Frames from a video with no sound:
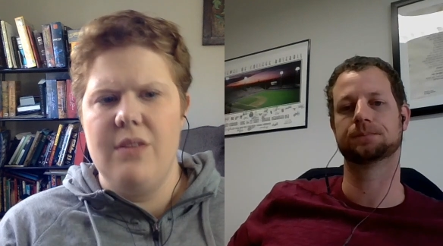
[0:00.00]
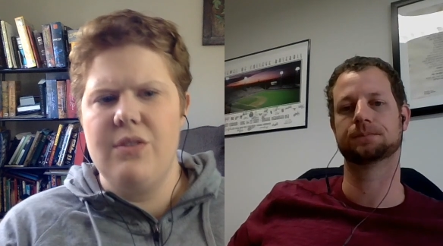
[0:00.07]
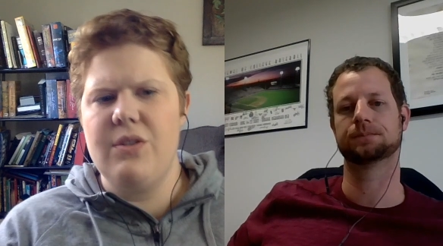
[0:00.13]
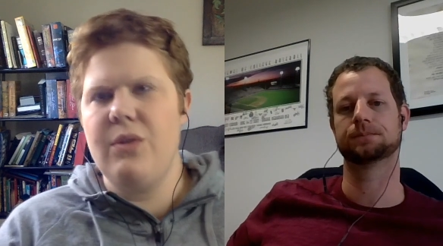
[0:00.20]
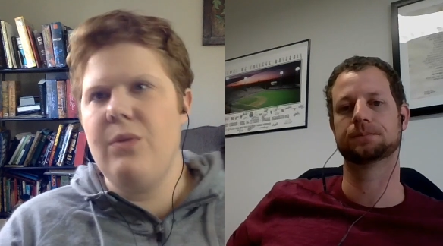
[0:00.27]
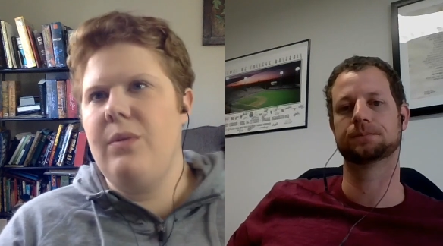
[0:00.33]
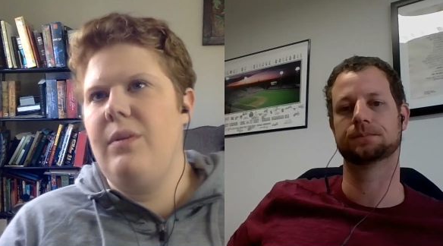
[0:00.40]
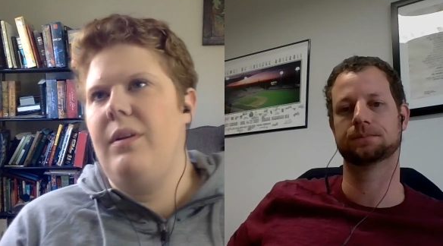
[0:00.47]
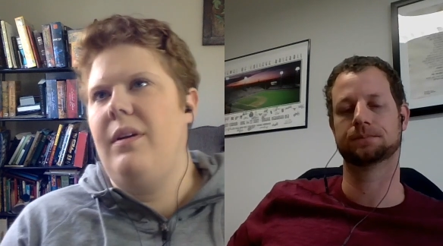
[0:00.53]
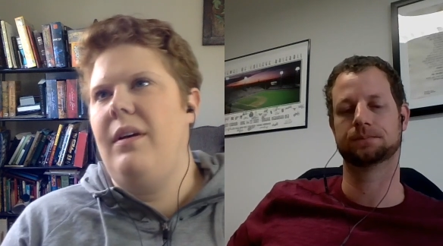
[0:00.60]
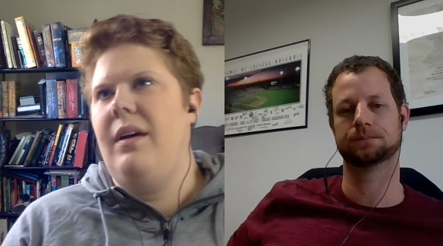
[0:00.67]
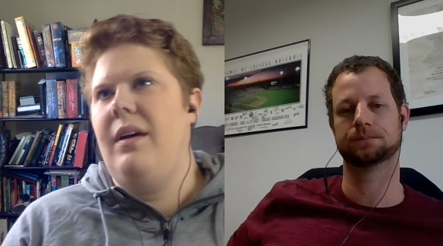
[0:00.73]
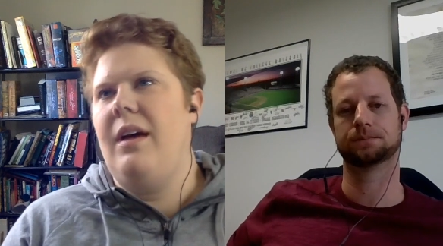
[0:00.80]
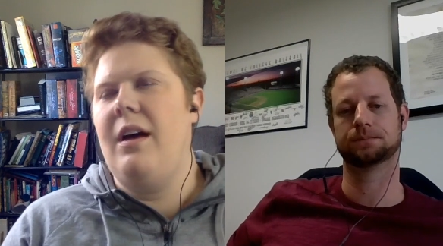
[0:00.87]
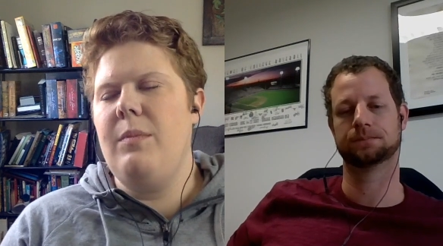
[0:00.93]
Speaker 1: So
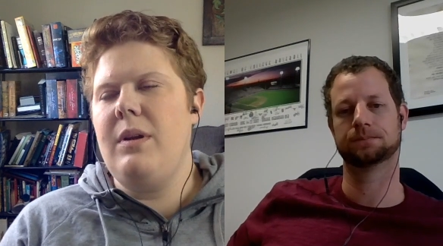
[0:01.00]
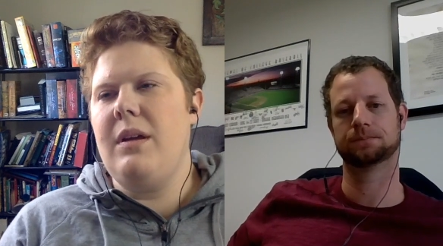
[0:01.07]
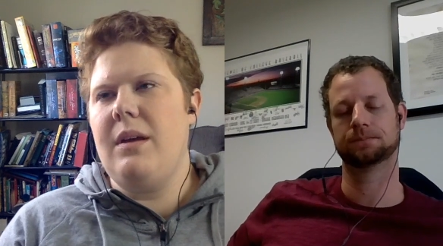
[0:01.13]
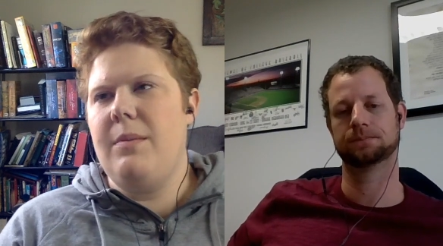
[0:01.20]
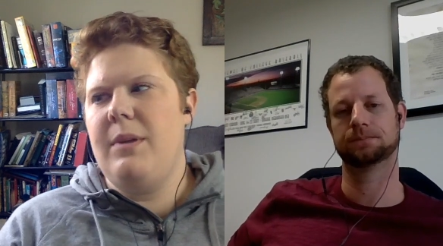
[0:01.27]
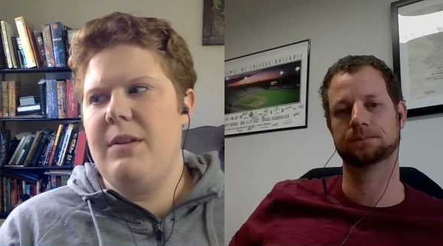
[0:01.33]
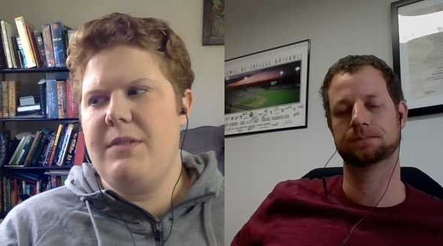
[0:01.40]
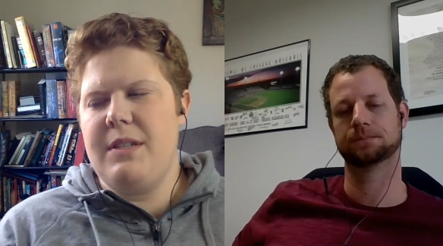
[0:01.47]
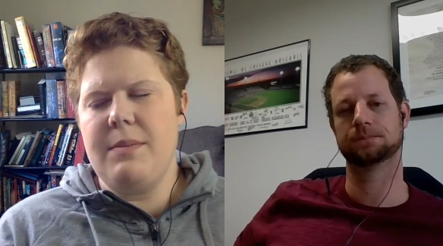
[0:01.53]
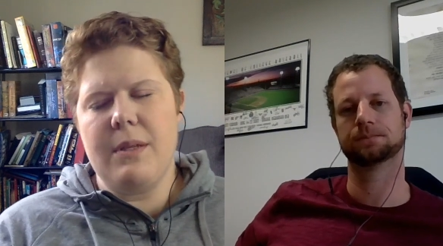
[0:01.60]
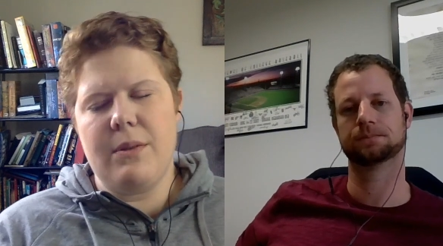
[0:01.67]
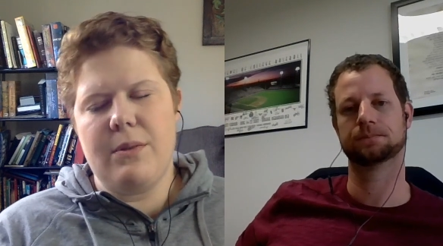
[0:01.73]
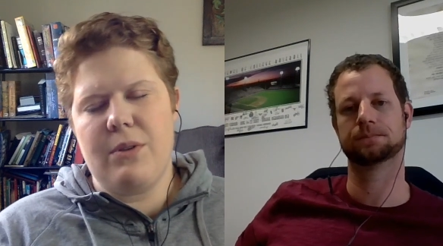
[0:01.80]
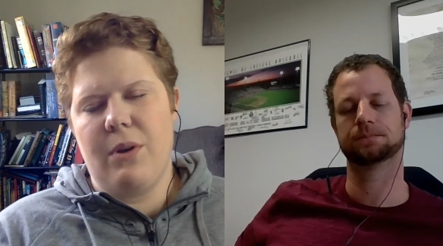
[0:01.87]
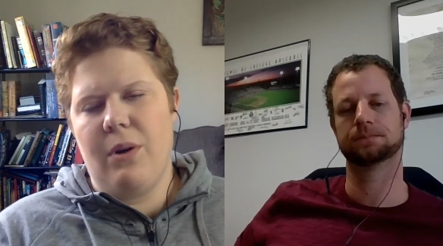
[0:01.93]
how many, I mean, it seems
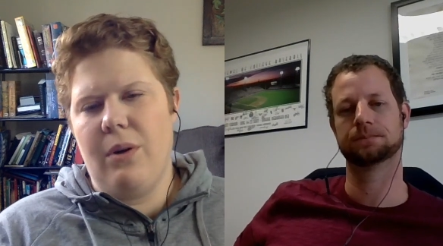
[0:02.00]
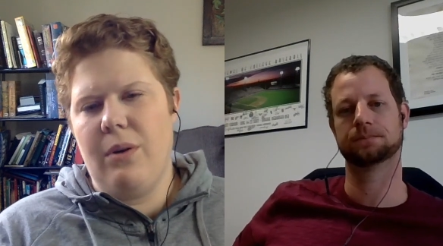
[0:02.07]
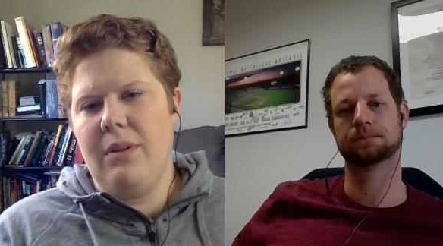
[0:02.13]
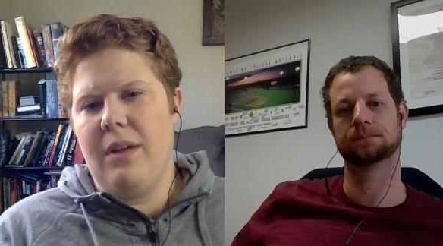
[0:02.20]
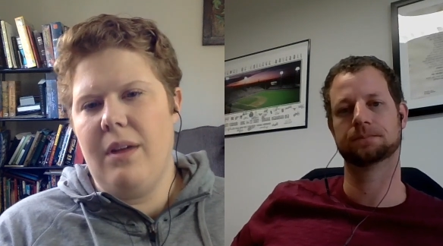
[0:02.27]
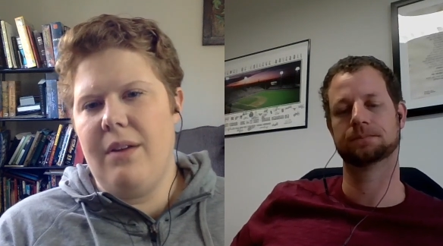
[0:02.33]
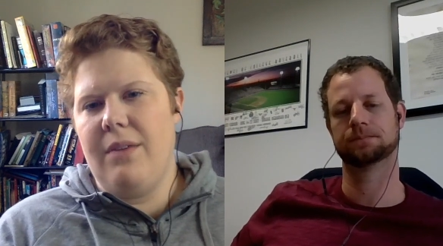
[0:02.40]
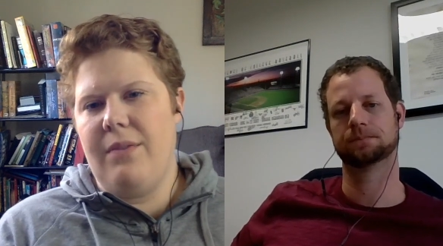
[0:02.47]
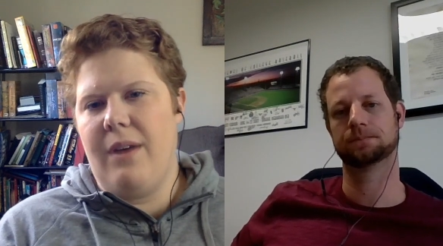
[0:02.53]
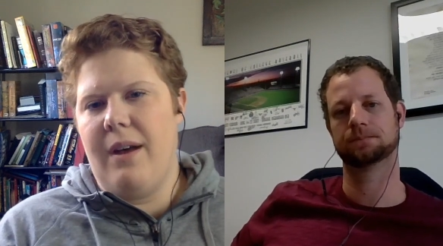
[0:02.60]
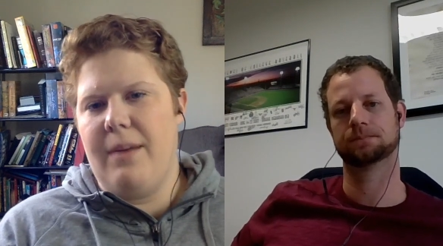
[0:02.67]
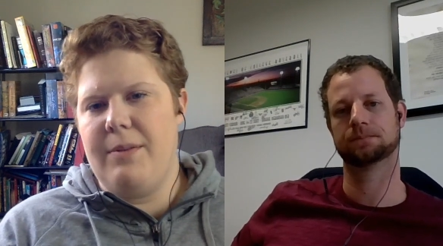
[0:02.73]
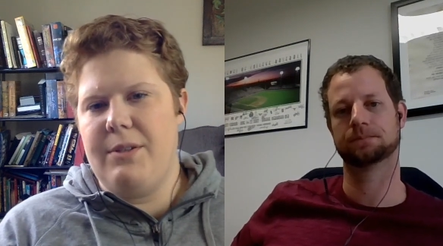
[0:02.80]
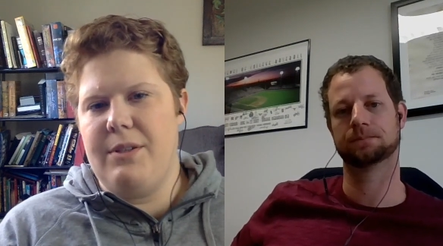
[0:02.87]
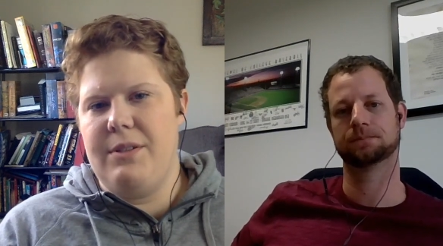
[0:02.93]
like there's a whole lot of
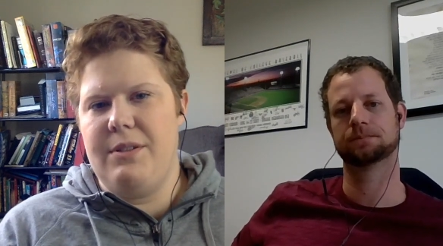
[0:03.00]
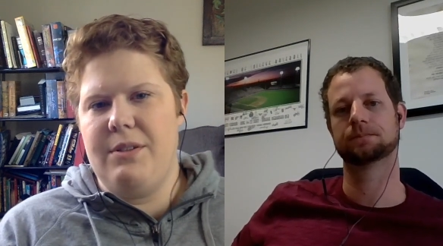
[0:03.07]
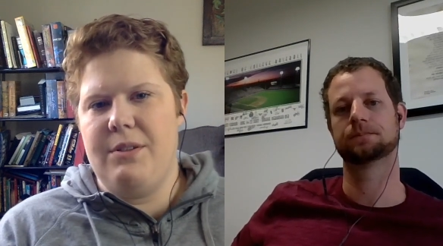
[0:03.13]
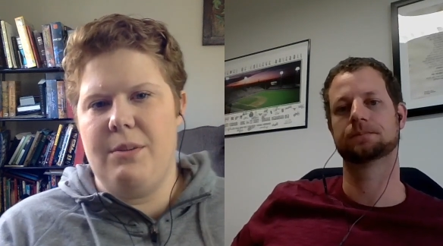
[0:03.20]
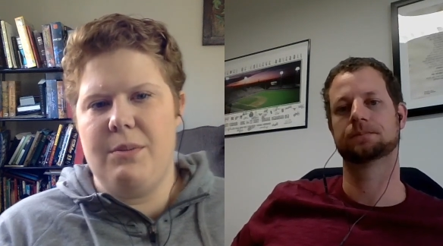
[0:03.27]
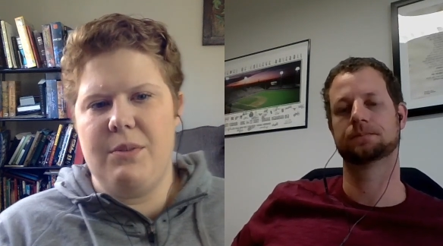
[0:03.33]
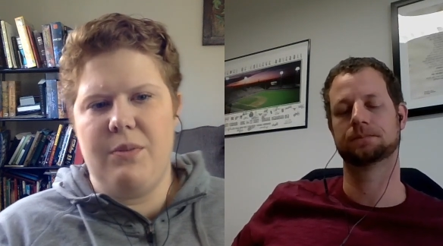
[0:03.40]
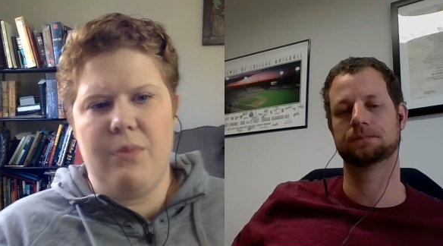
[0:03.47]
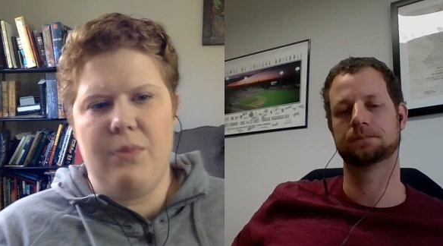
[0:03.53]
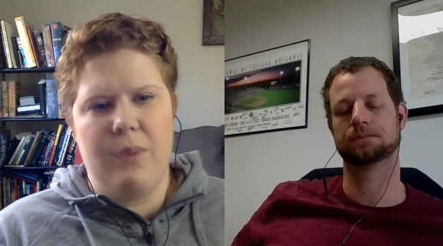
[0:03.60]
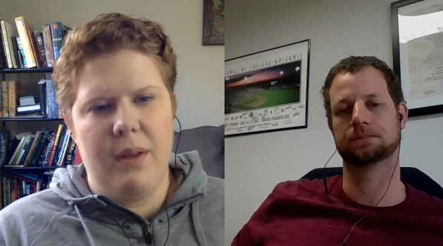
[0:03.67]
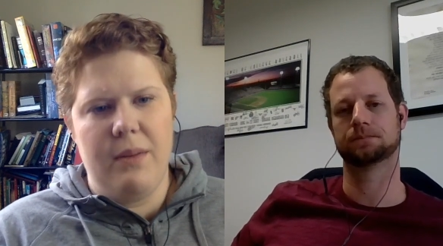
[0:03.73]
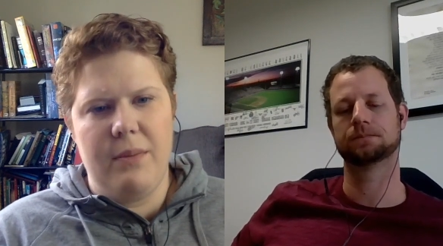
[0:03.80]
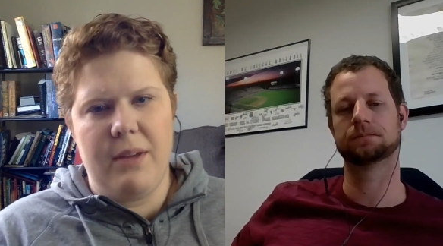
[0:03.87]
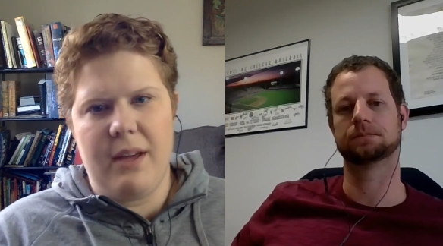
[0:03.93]
options in terms of
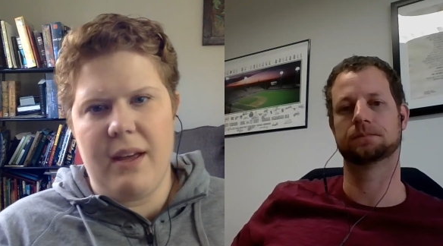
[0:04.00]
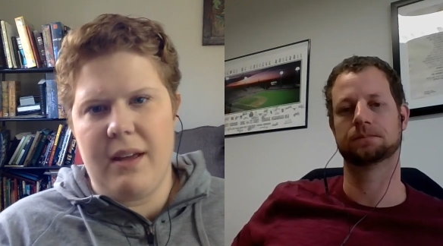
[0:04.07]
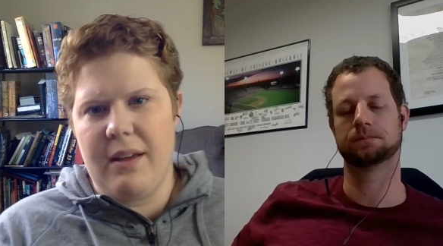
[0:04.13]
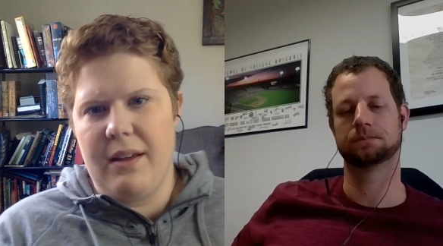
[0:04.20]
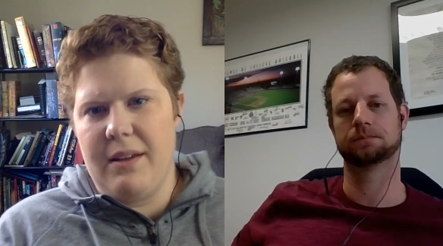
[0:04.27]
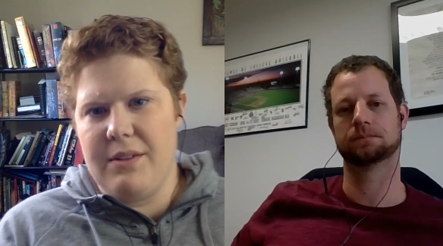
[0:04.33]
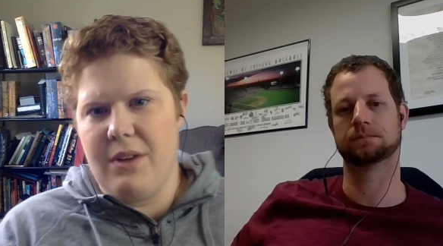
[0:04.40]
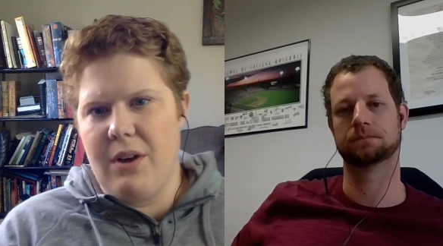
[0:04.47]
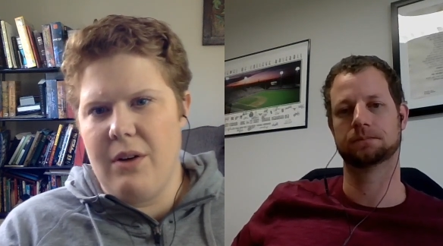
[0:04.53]
what Makaka has